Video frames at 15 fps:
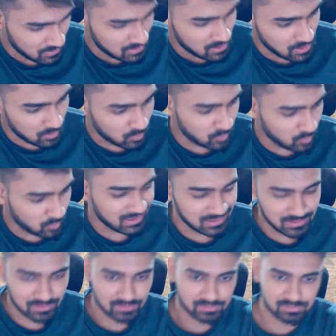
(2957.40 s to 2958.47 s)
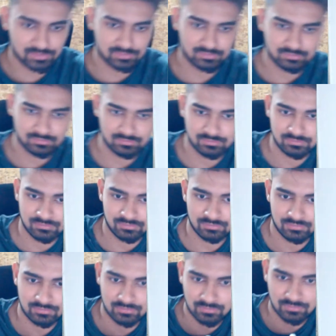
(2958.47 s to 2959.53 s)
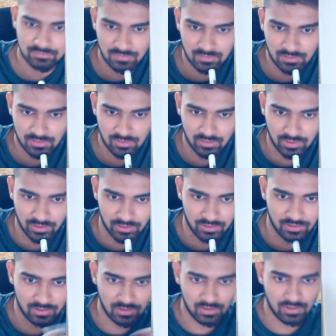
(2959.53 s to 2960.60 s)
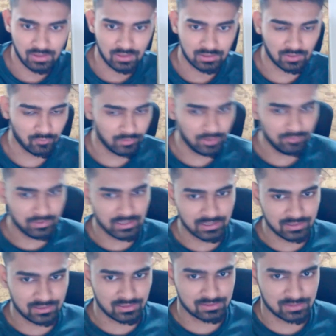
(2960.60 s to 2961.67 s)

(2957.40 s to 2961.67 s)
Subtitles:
How do we get this? Okay, the way we get this